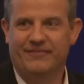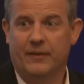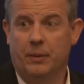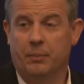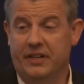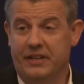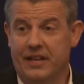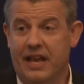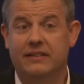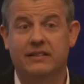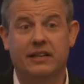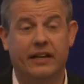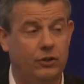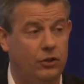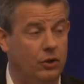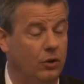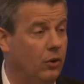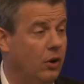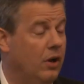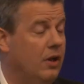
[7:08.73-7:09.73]
But yet I
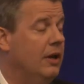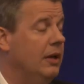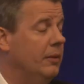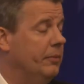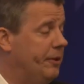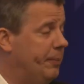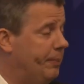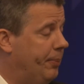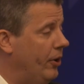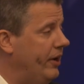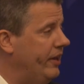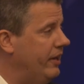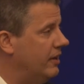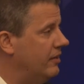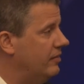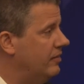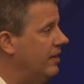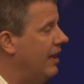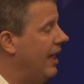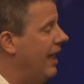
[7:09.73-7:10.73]
do. But the point
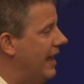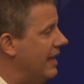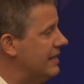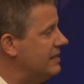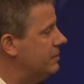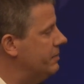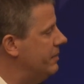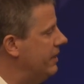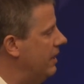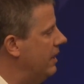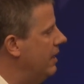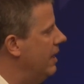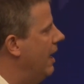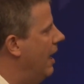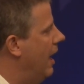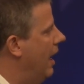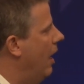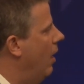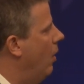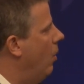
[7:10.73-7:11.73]
is, ask me
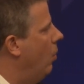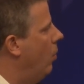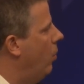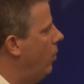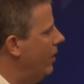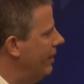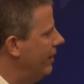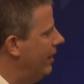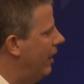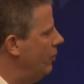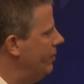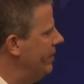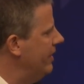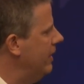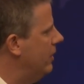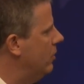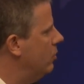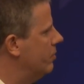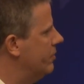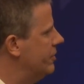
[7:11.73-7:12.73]
how many
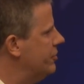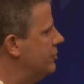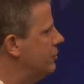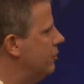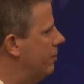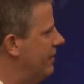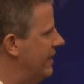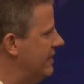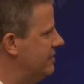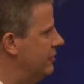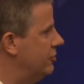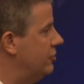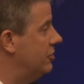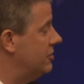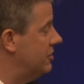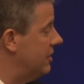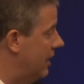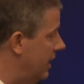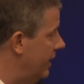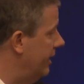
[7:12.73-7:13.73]
commercial
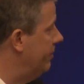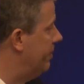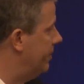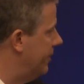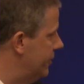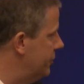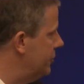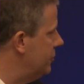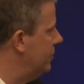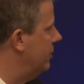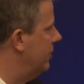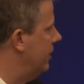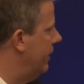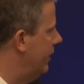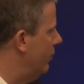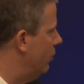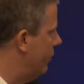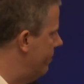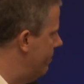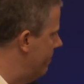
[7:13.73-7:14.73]
messages I personally
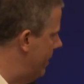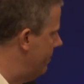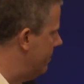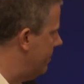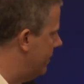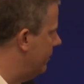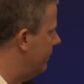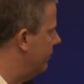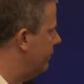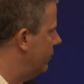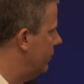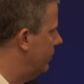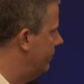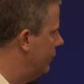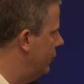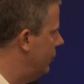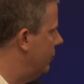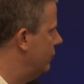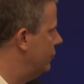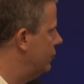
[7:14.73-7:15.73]
remember from
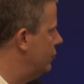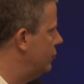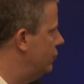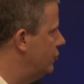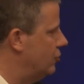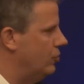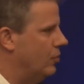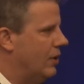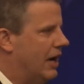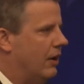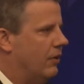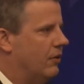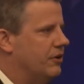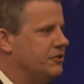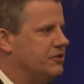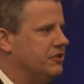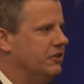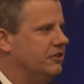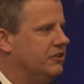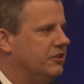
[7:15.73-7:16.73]
those 2
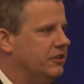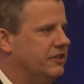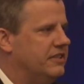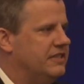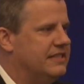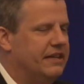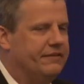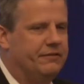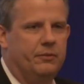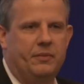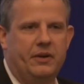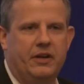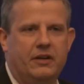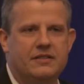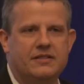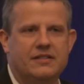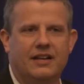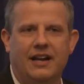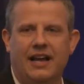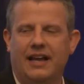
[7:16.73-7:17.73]
hours and 37
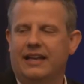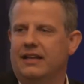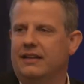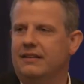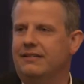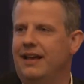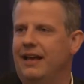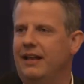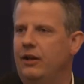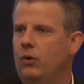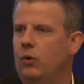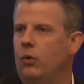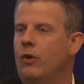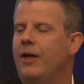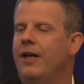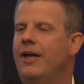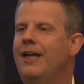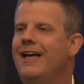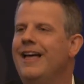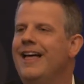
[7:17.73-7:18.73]
minutes, and I can tell you,
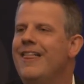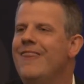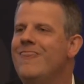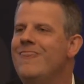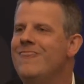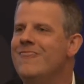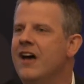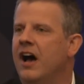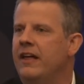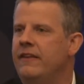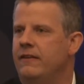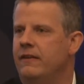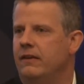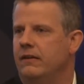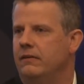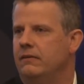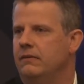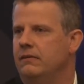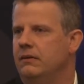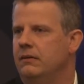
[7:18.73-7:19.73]
none.
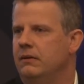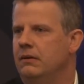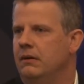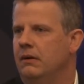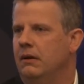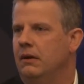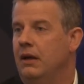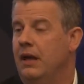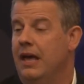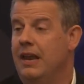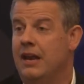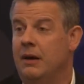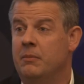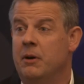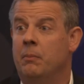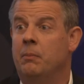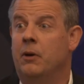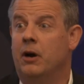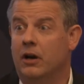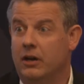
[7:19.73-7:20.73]
And I'm a
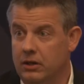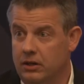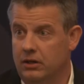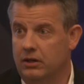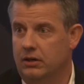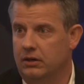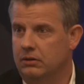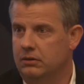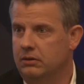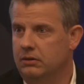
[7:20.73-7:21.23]
marketer.